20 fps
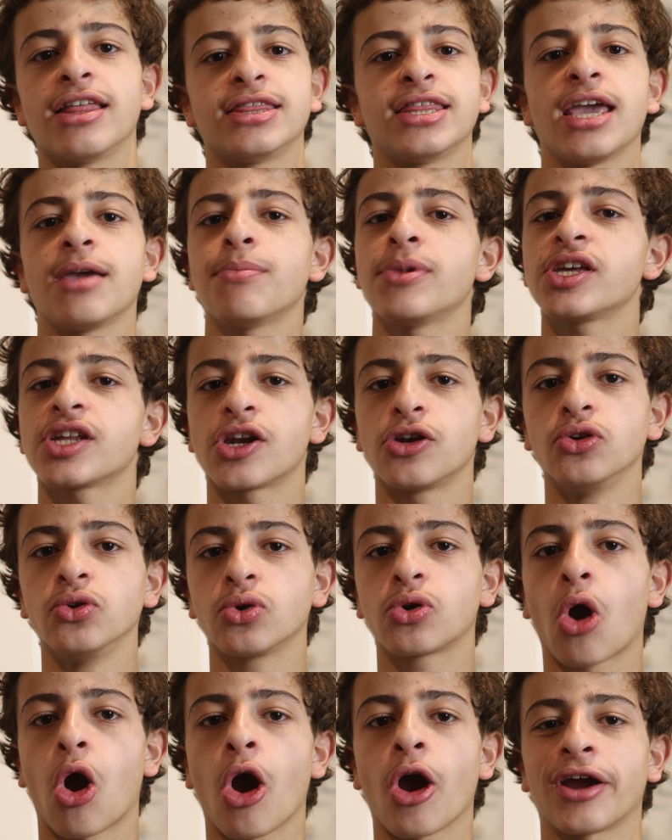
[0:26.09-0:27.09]
They made a
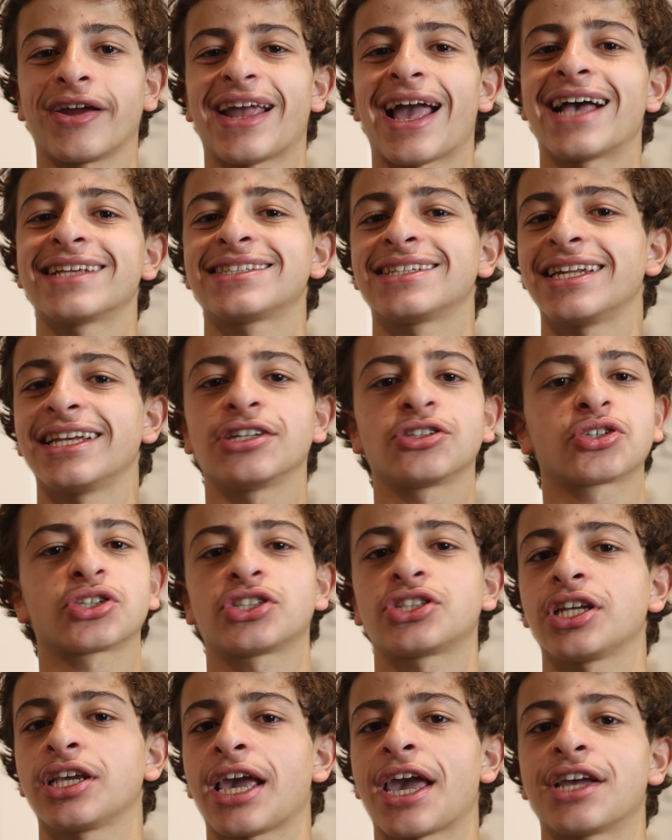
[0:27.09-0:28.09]
new car. It has an
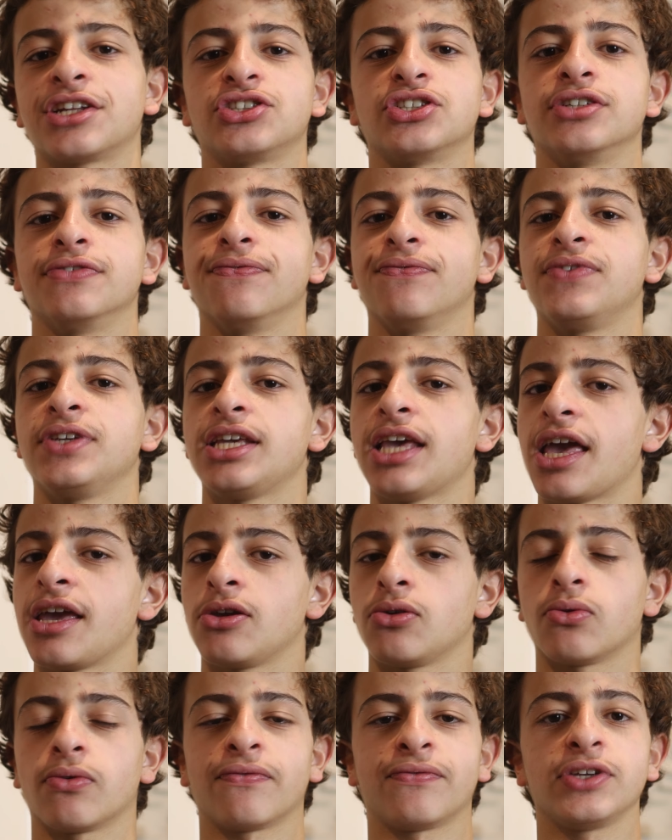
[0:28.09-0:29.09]
interesting engine,
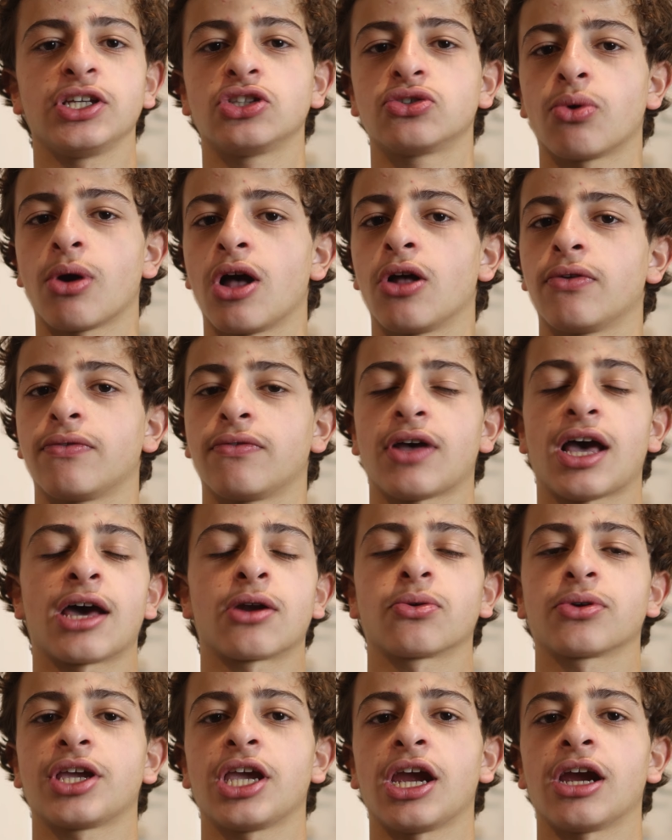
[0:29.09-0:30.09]
V8, V12,
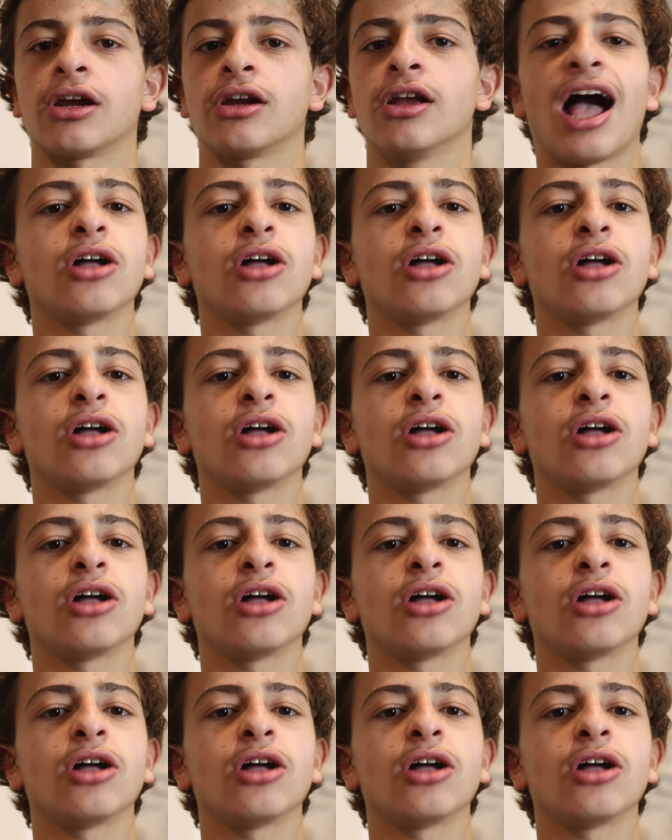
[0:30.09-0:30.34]
I don't care.